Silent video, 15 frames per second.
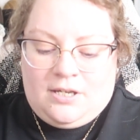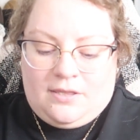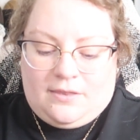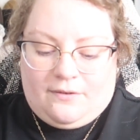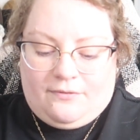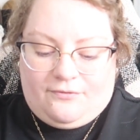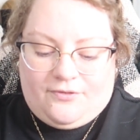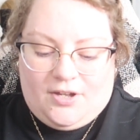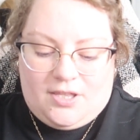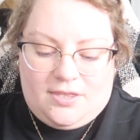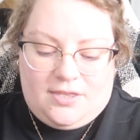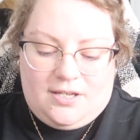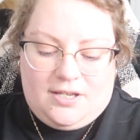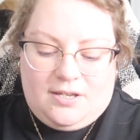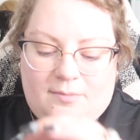The
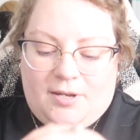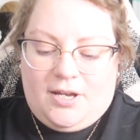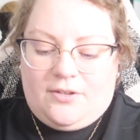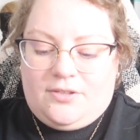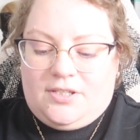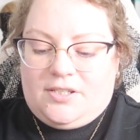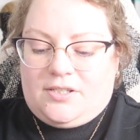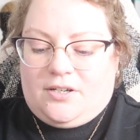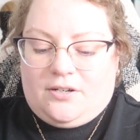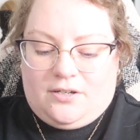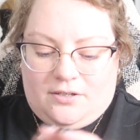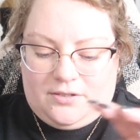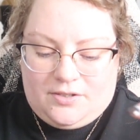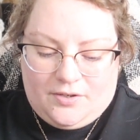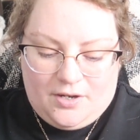fun thing about these
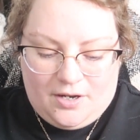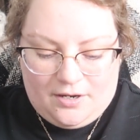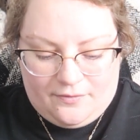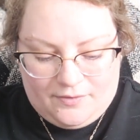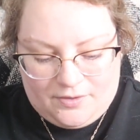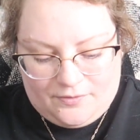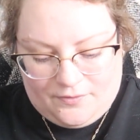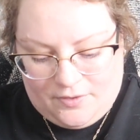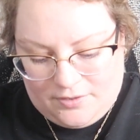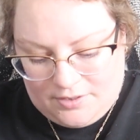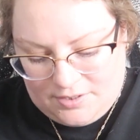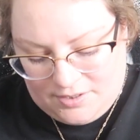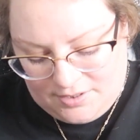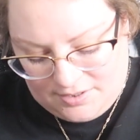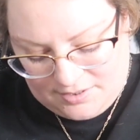cards, first of all,
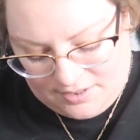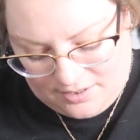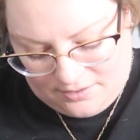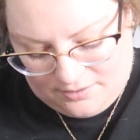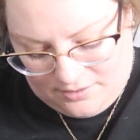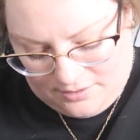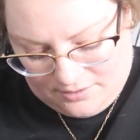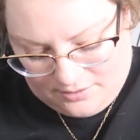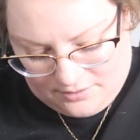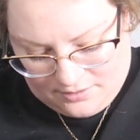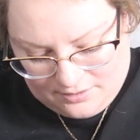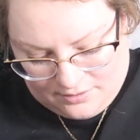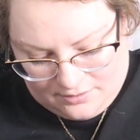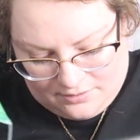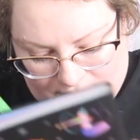does it say on here
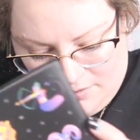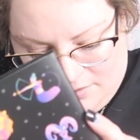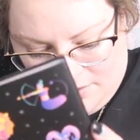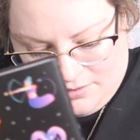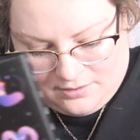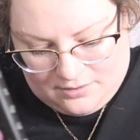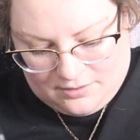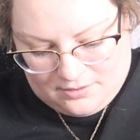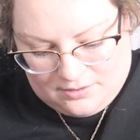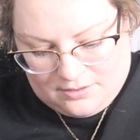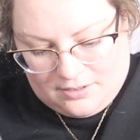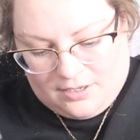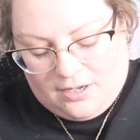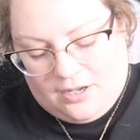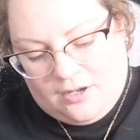
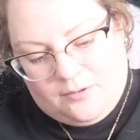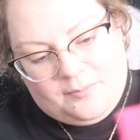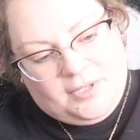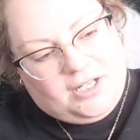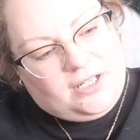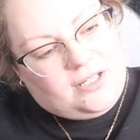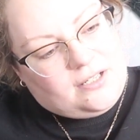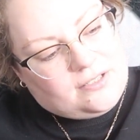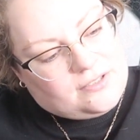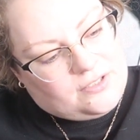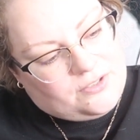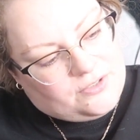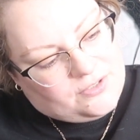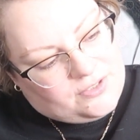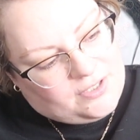how many? Because
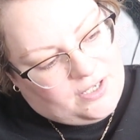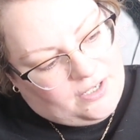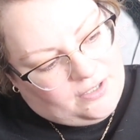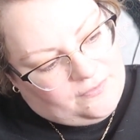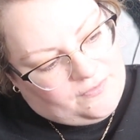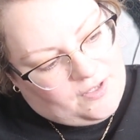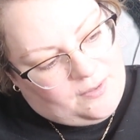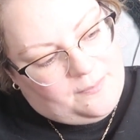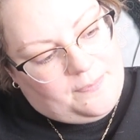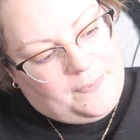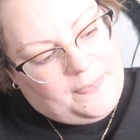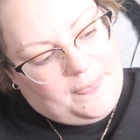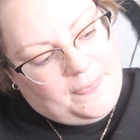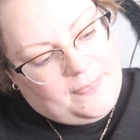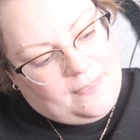there's a ton of them.
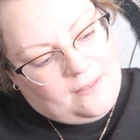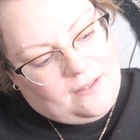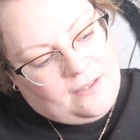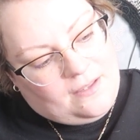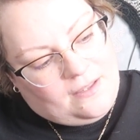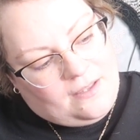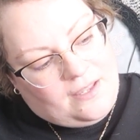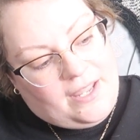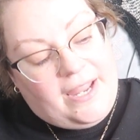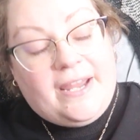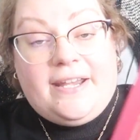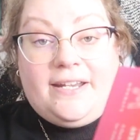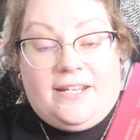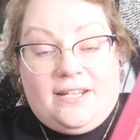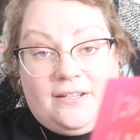
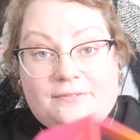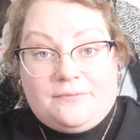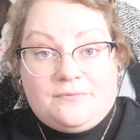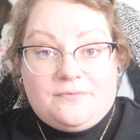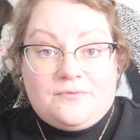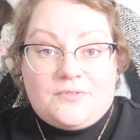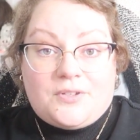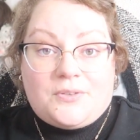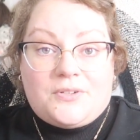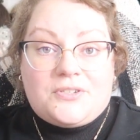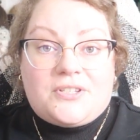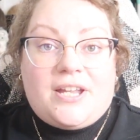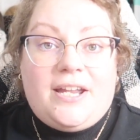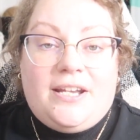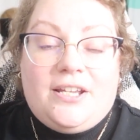80. So
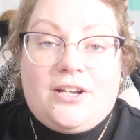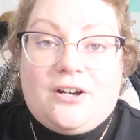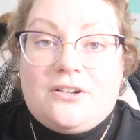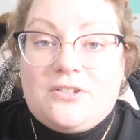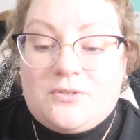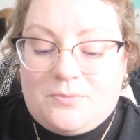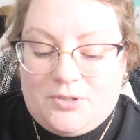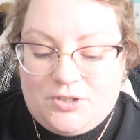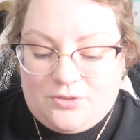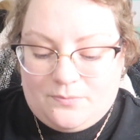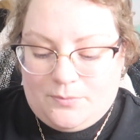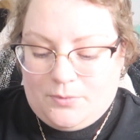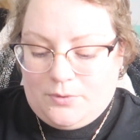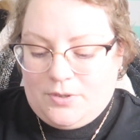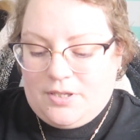there's 80 cards, which is
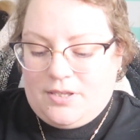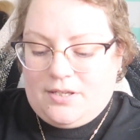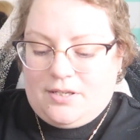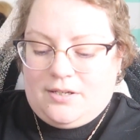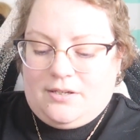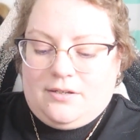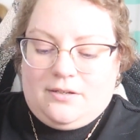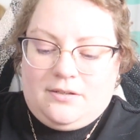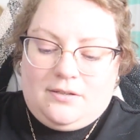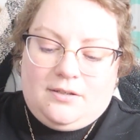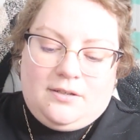more than